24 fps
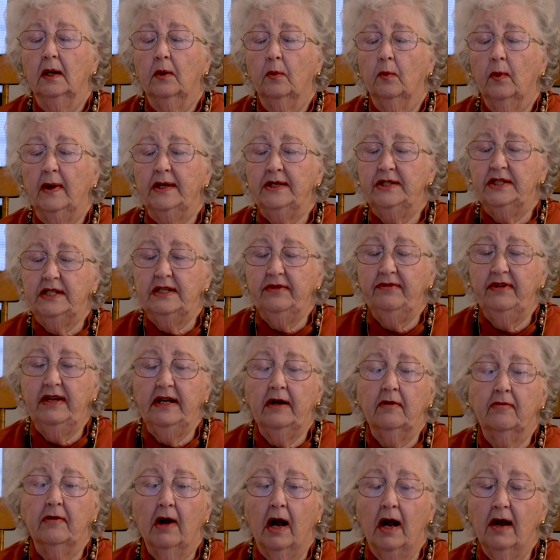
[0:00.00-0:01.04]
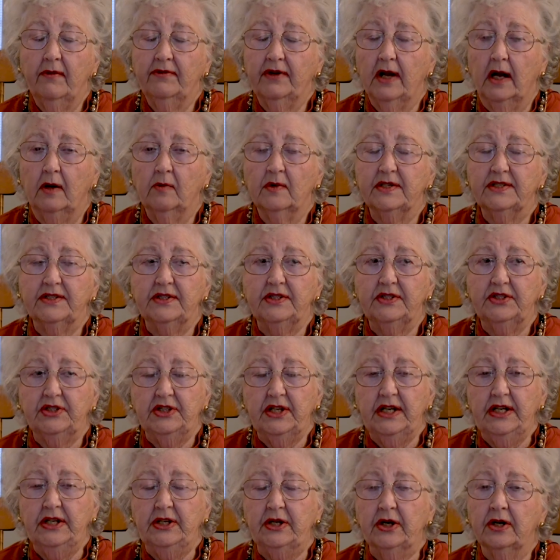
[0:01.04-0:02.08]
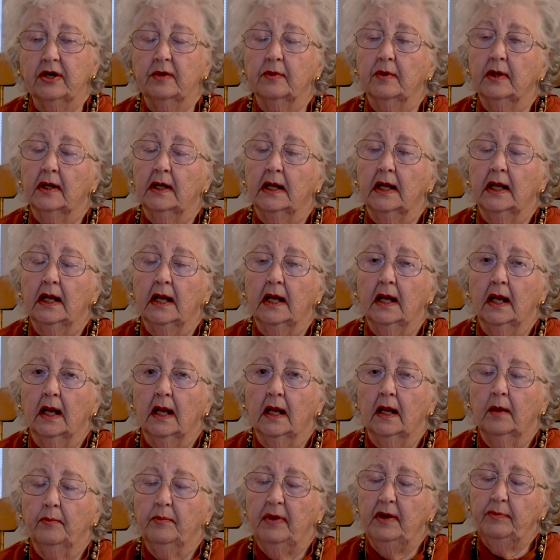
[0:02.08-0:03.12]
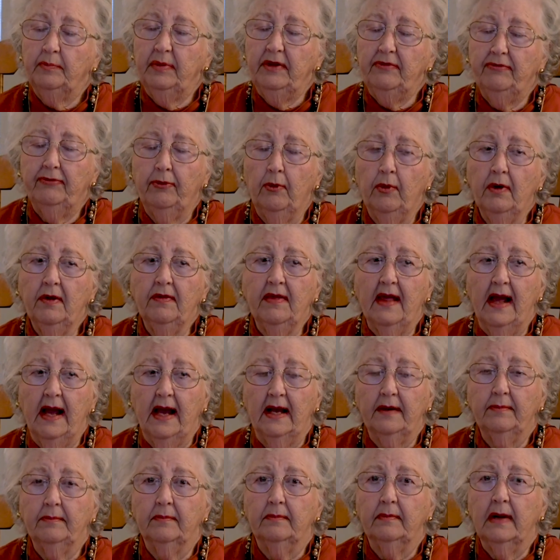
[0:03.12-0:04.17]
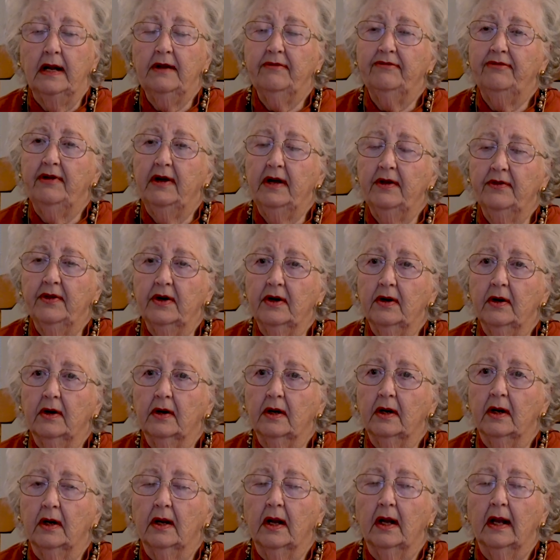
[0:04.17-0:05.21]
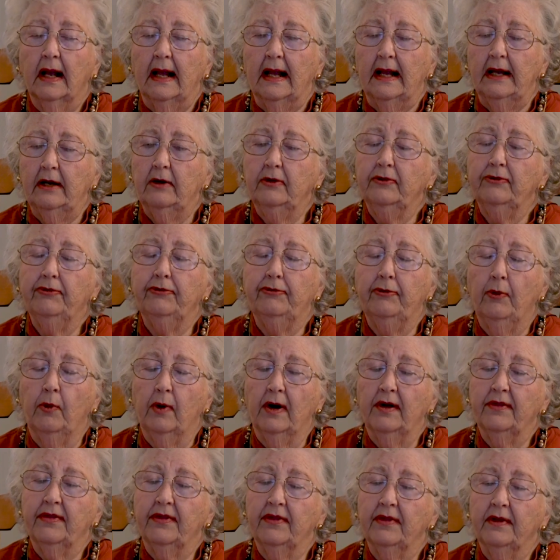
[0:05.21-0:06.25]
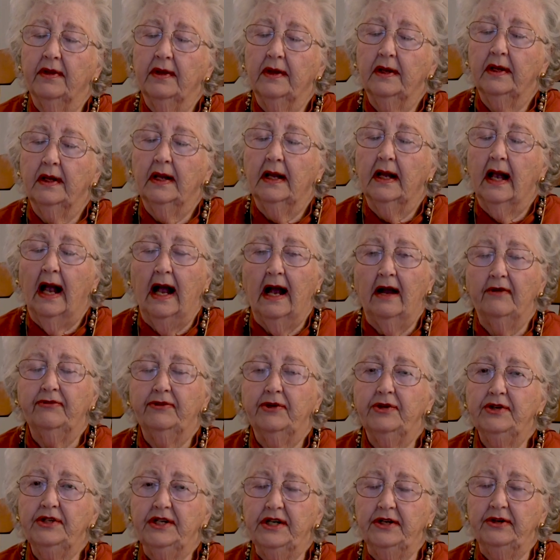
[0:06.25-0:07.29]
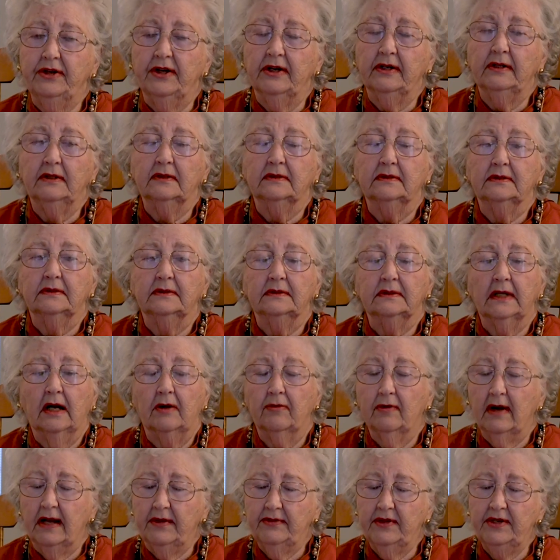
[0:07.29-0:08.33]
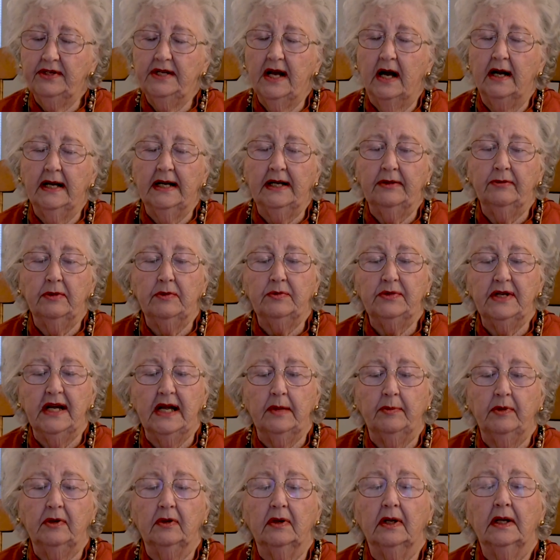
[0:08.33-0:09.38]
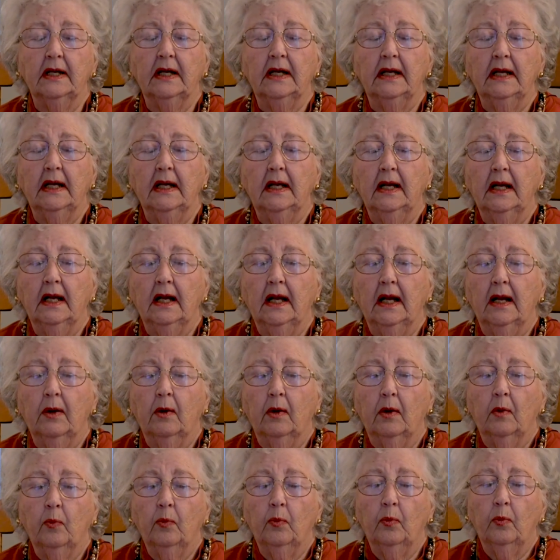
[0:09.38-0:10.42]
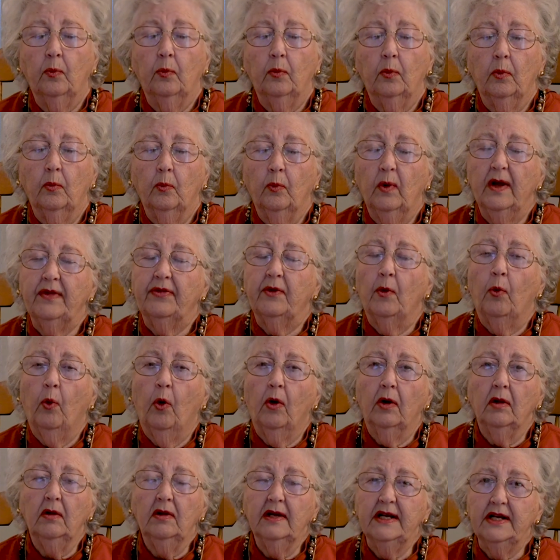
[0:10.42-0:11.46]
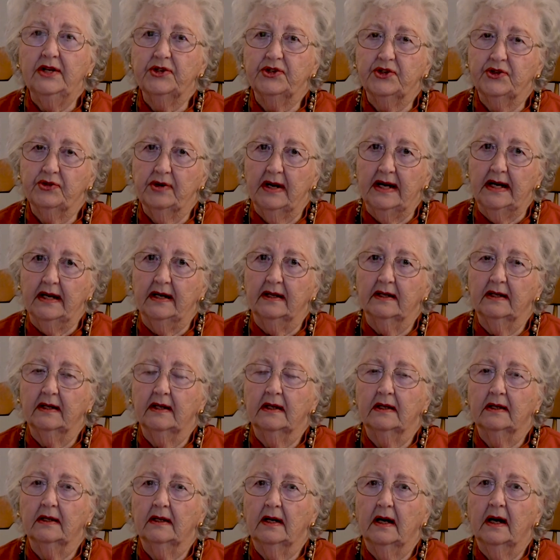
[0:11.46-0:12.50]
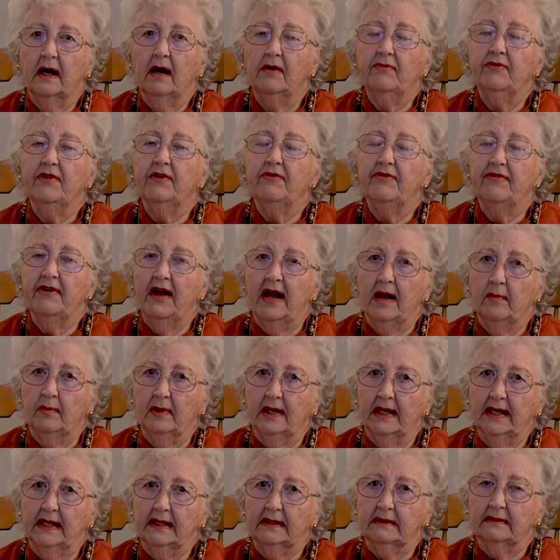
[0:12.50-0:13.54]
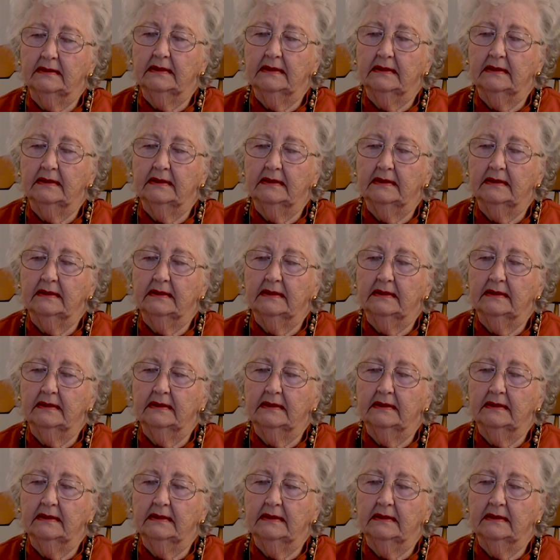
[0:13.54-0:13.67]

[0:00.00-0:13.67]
When TV arrived, I was a senior. But before that, my father held forth after dinner around the dining room table with oral history of the family.